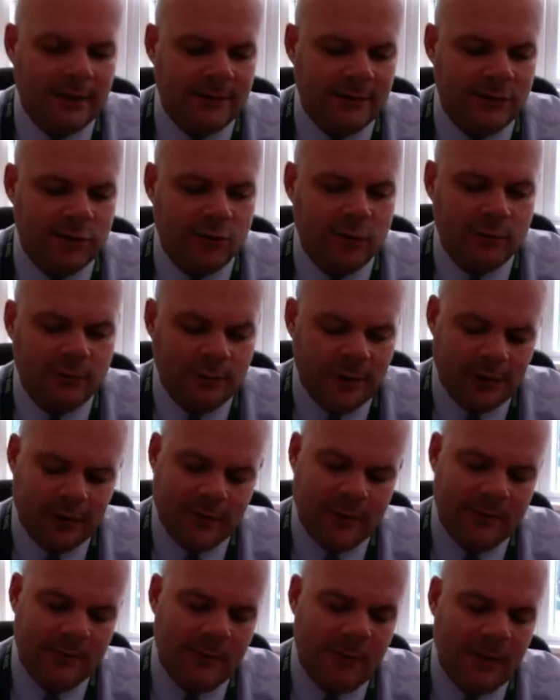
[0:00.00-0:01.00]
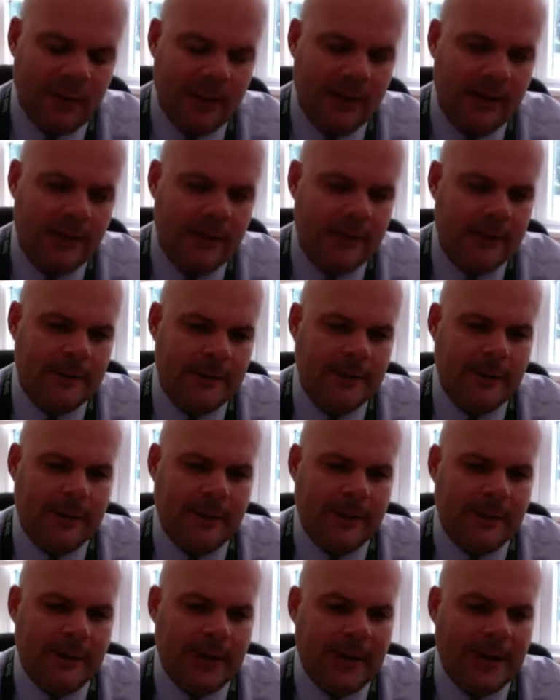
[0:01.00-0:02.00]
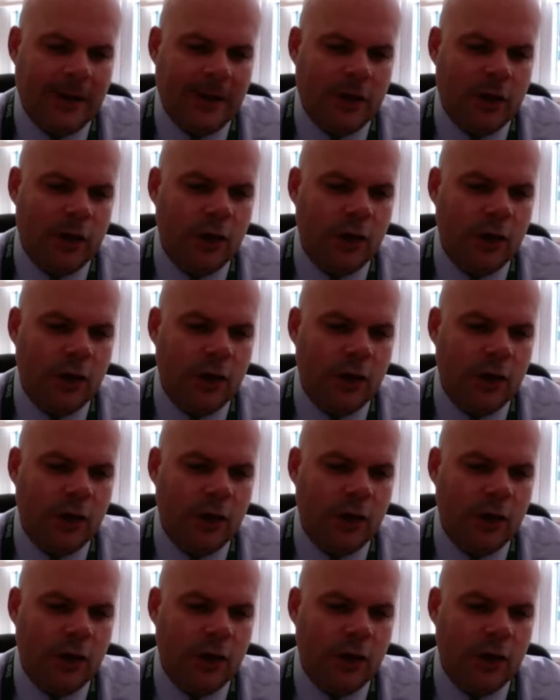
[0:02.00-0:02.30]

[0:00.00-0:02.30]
Zoom meeting. And it